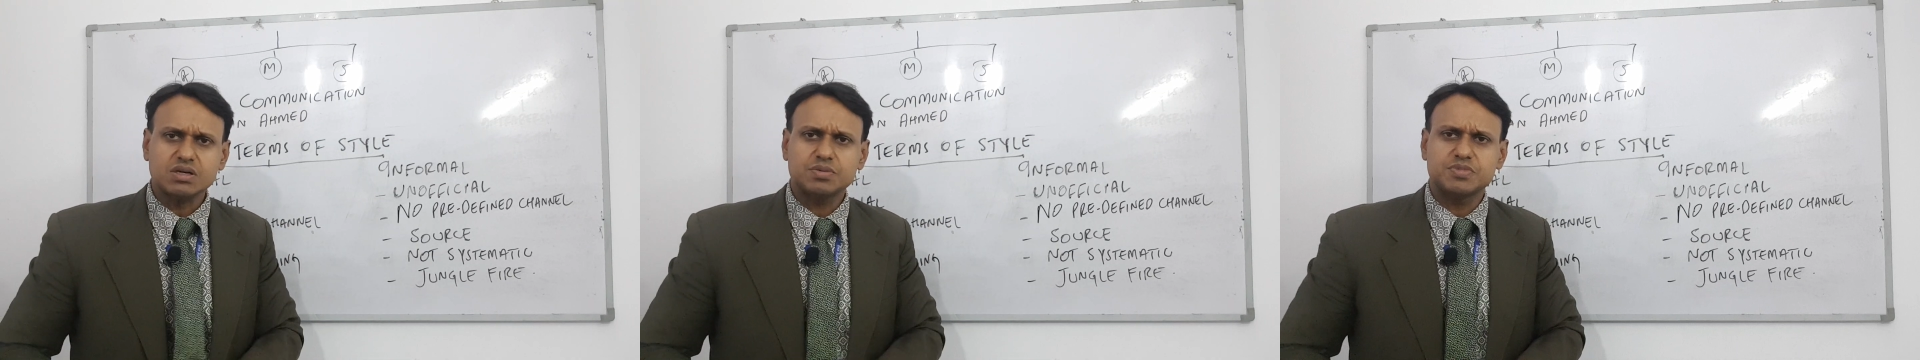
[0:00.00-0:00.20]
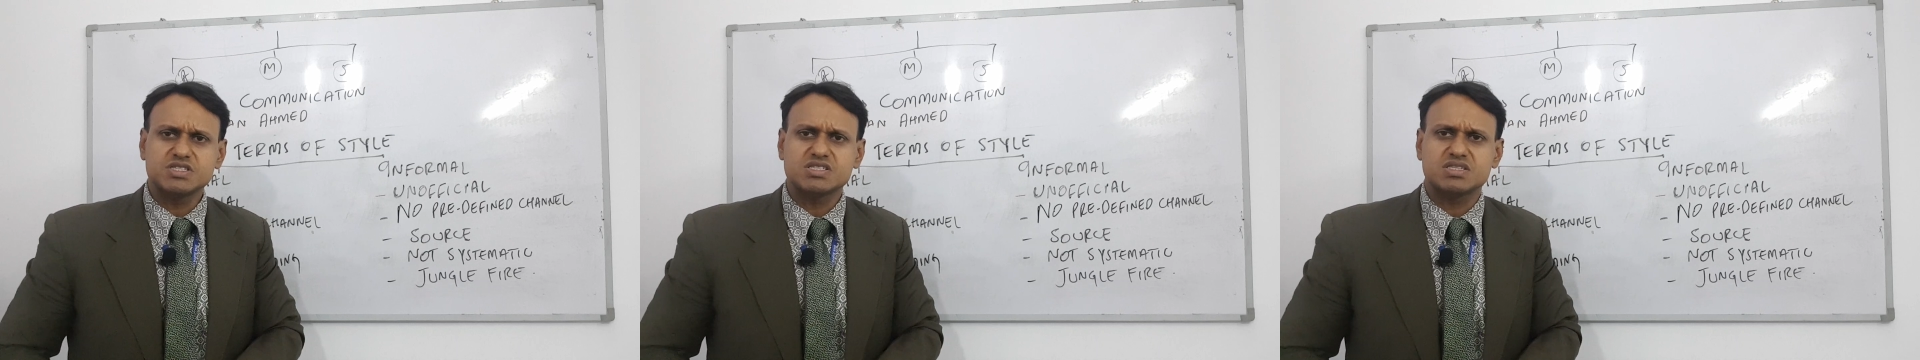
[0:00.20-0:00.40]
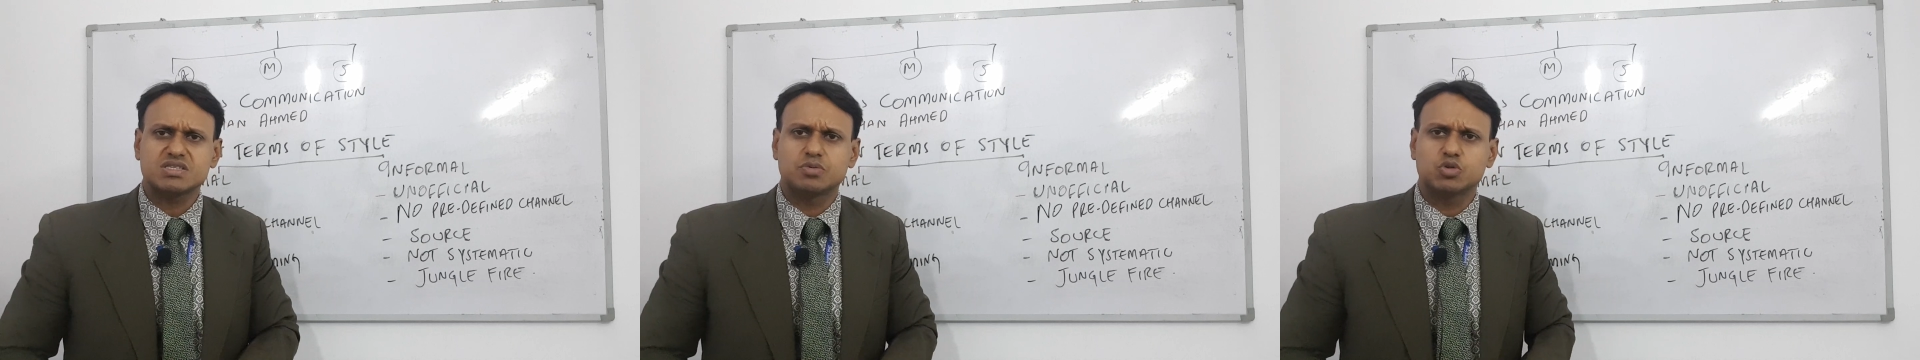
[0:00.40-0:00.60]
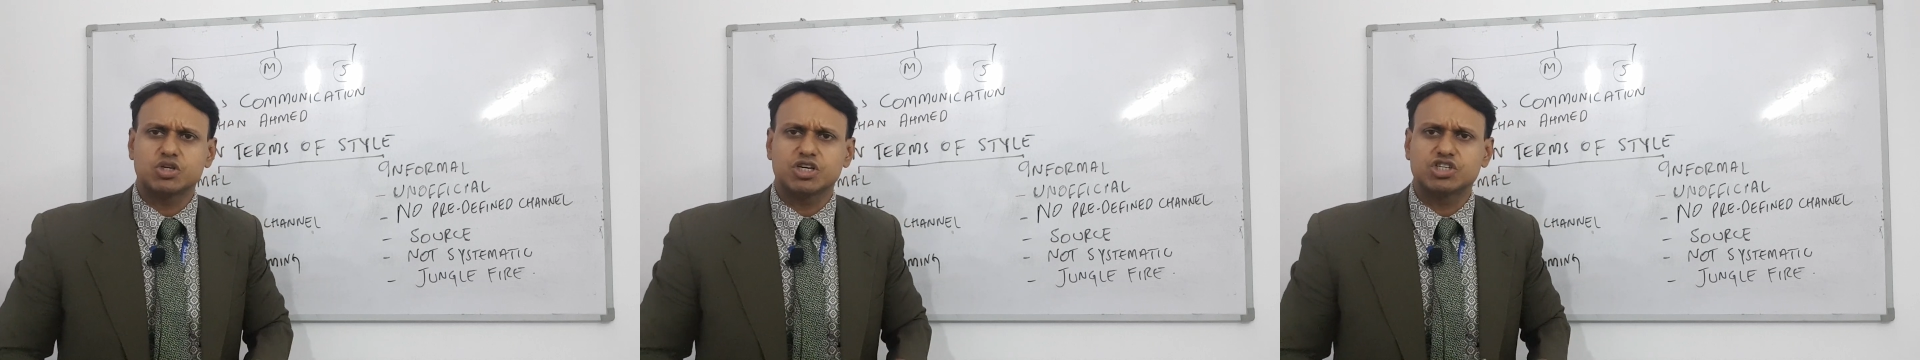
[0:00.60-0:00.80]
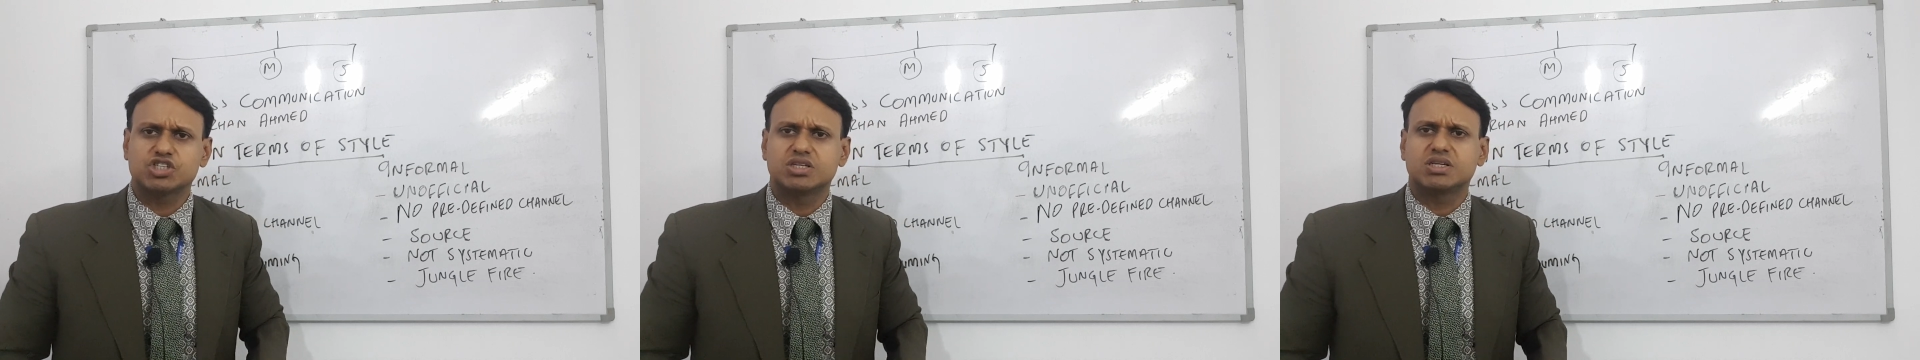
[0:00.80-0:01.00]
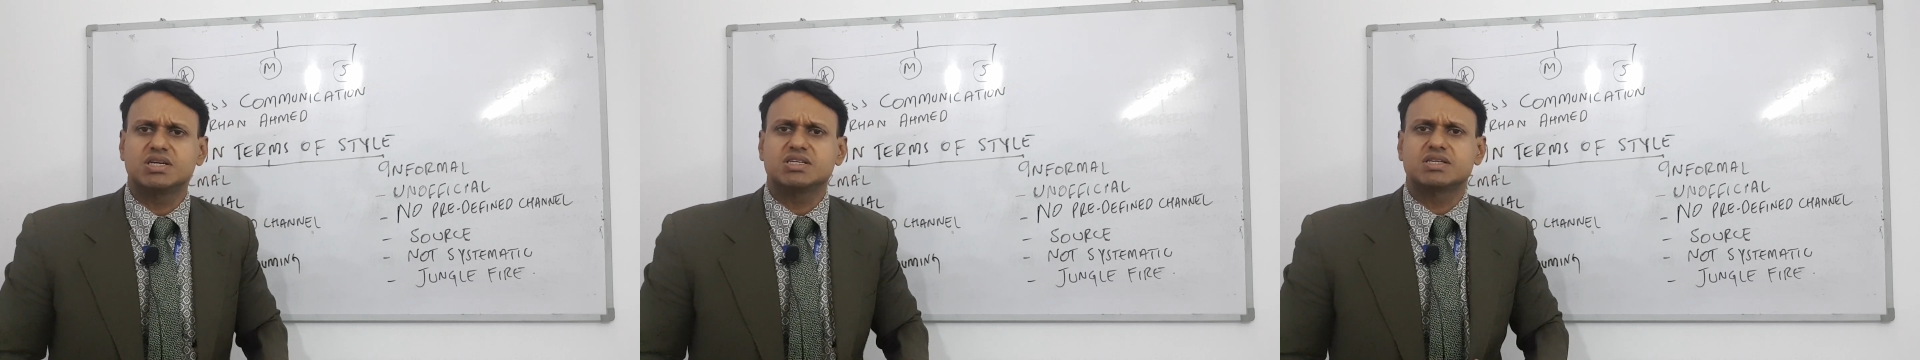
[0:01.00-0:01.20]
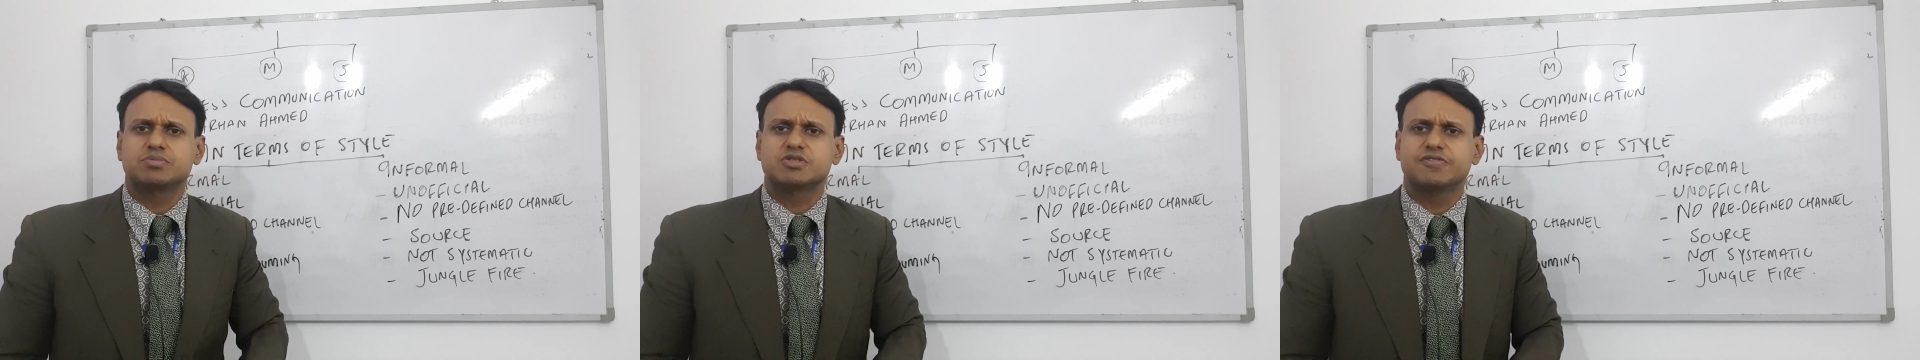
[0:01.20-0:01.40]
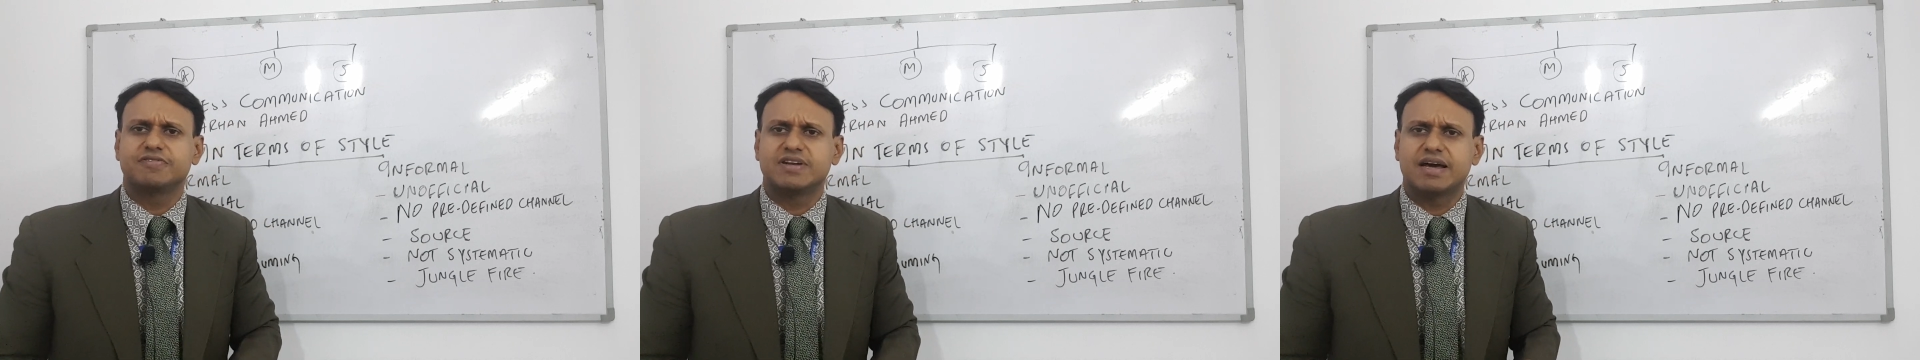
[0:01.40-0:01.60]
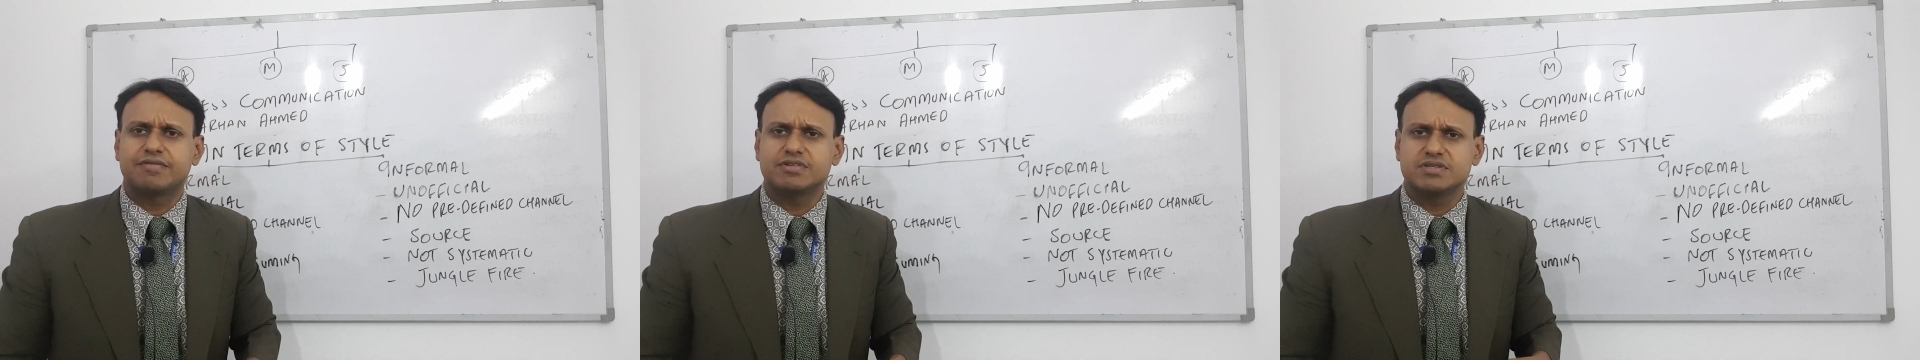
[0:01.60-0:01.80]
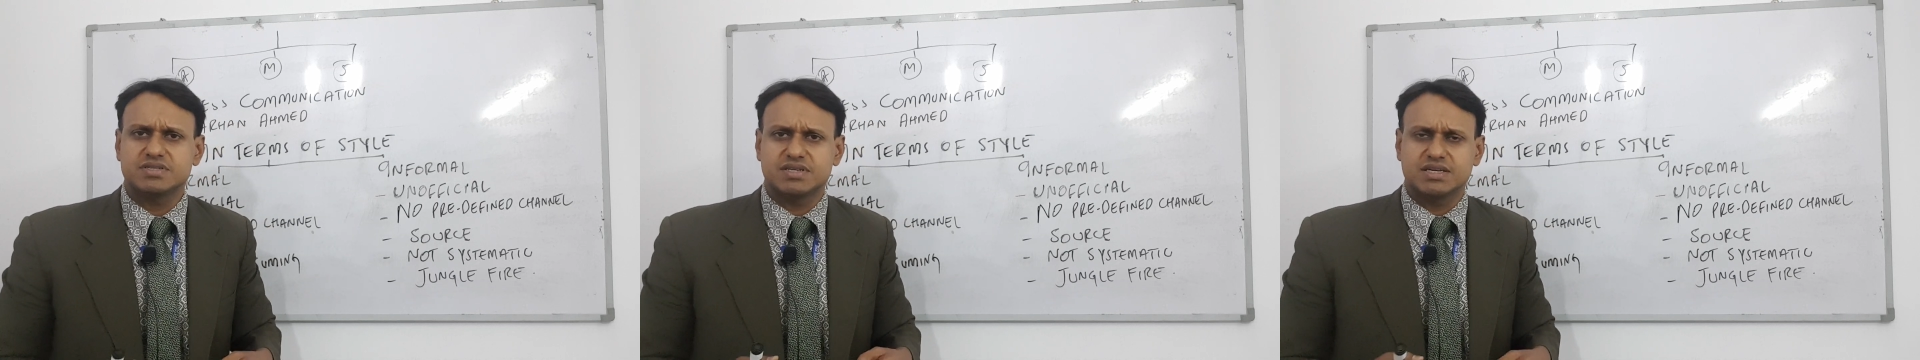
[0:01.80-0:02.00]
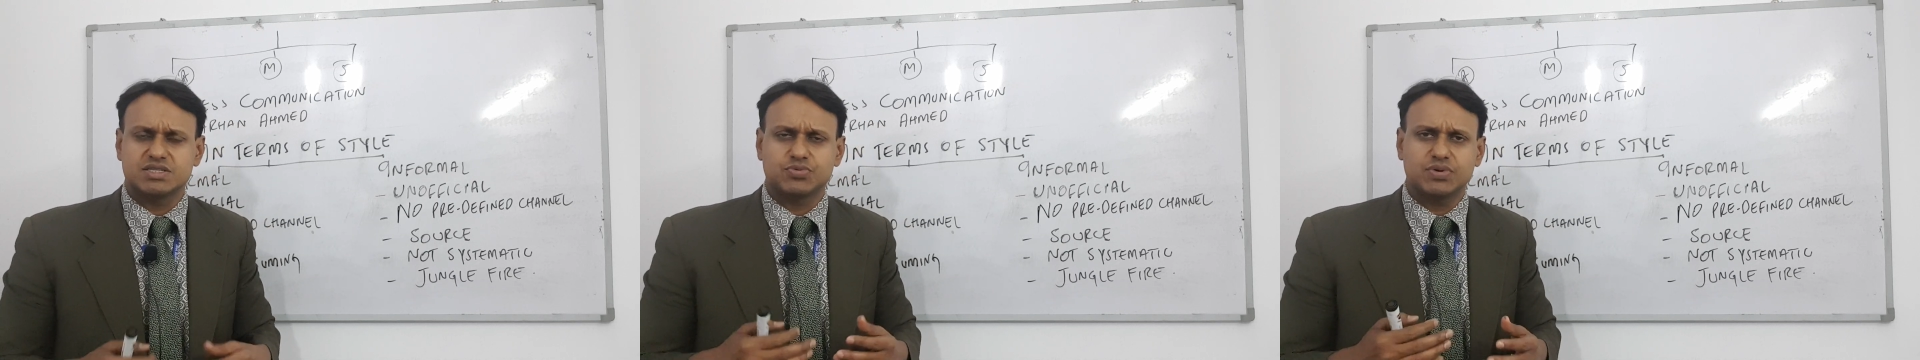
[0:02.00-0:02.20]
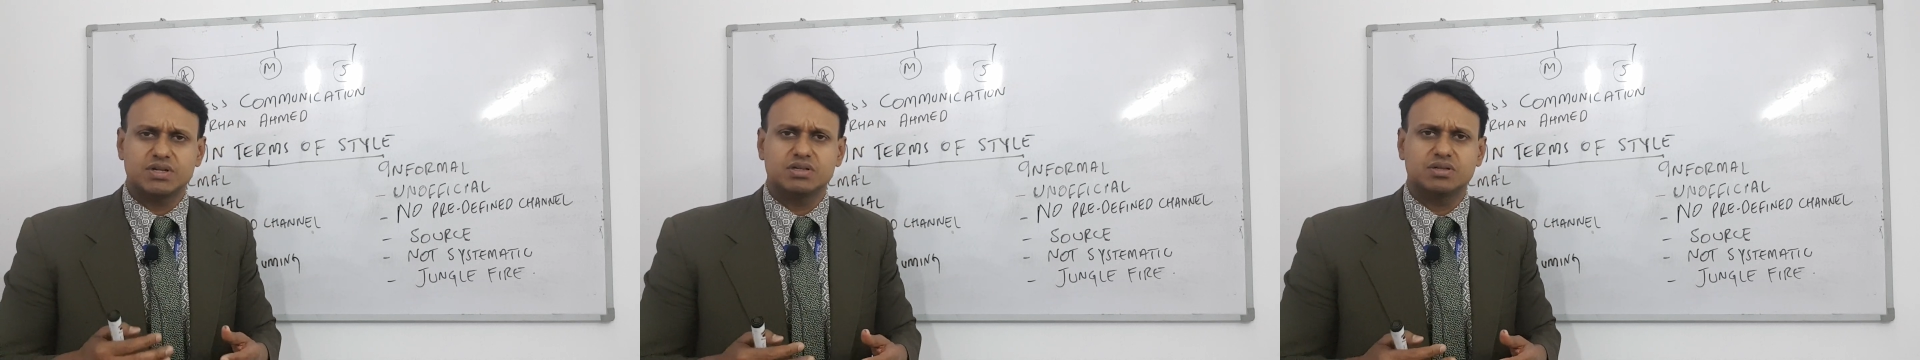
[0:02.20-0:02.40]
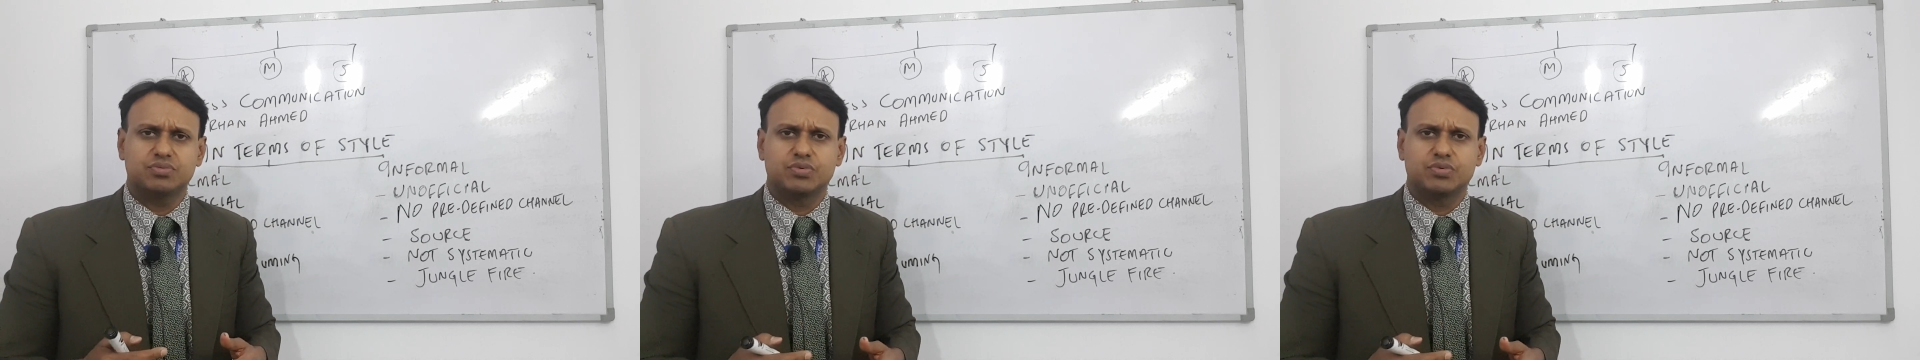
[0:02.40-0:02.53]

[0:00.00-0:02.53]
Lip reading: business communication in terms of levels as well,